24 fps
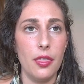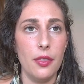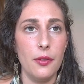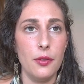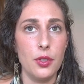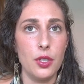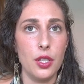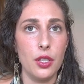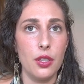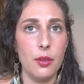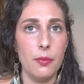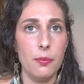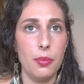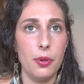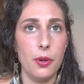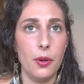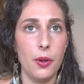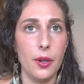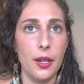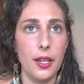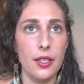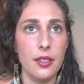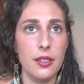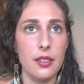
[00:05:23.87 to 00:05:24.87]
to the
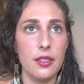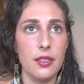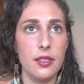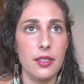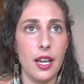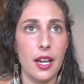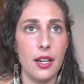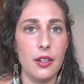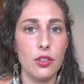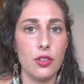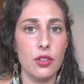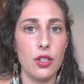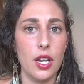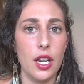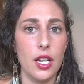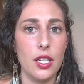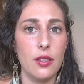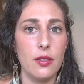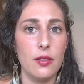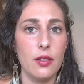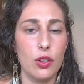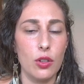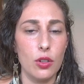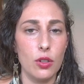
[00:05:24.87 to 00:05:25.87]
point that
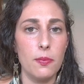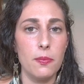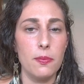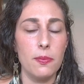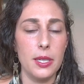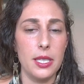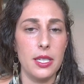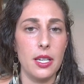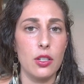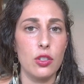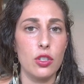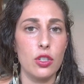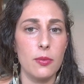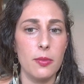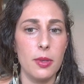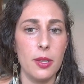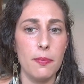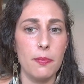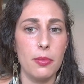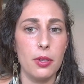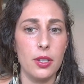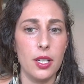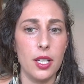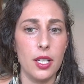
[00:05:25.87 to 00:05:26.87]
it could potentially be
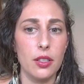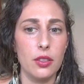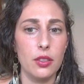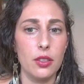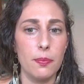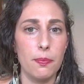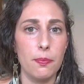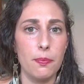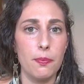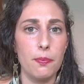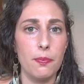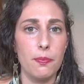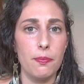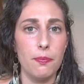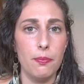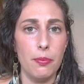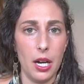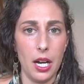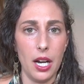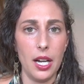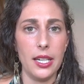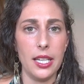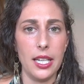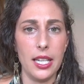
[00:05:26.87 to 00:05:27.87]
putting the
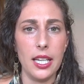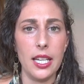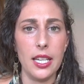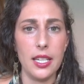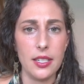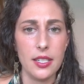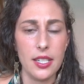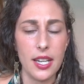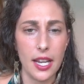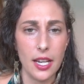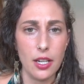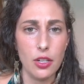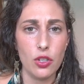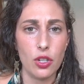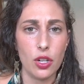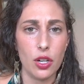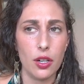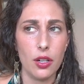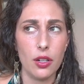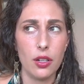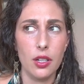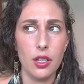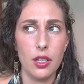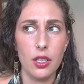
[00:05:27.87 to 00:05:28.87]
body in
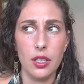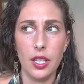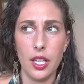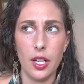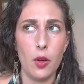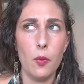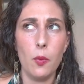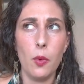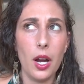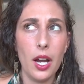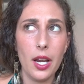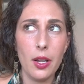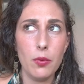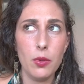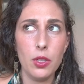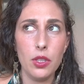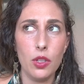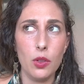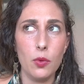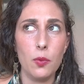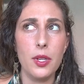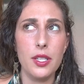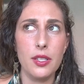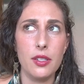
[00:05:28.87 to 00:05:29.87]
danger? Like, why would
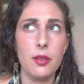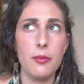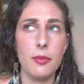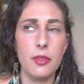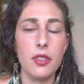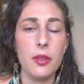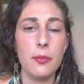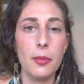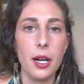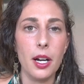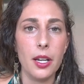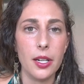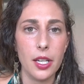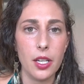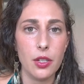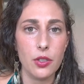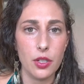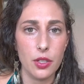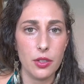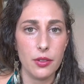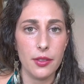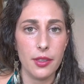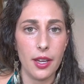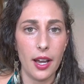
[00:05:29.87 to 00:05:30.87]
the wisdom of the body
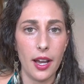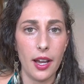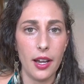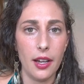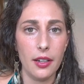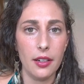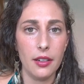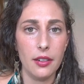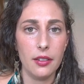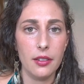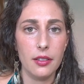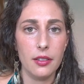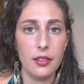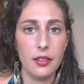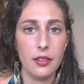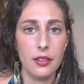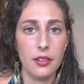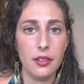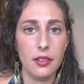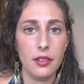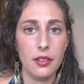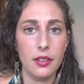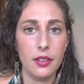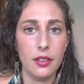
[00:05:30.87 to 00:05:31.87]
do that?
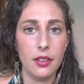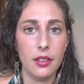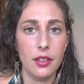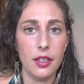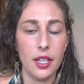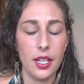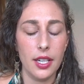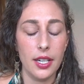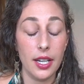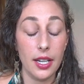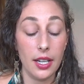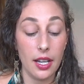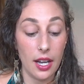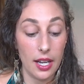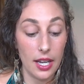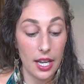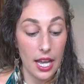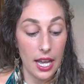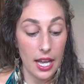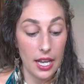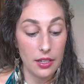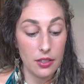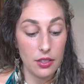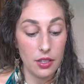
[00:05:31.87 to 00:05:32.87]
And I
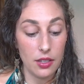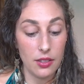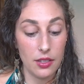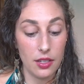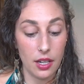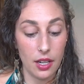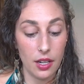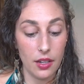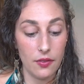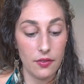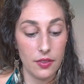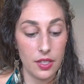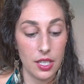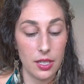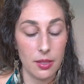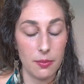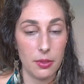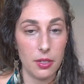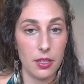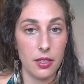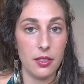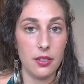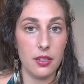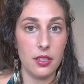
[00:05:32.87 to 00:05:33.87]
had to dive
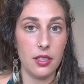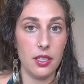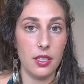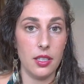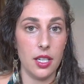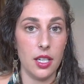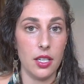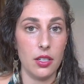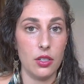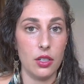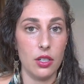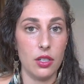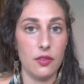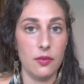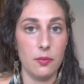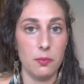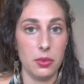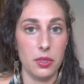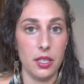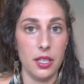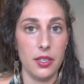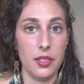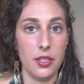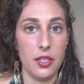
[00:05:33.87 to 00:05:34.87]
deeper into the nature of
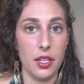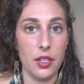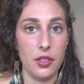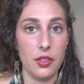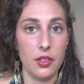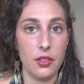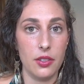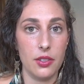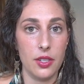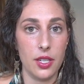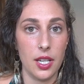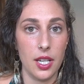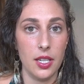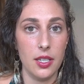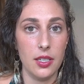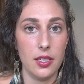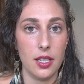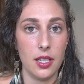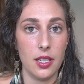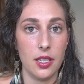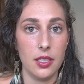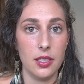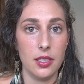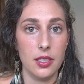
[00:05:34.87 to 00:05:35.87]
blood to understand
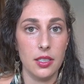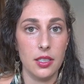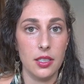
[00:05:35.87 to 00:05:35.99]
it.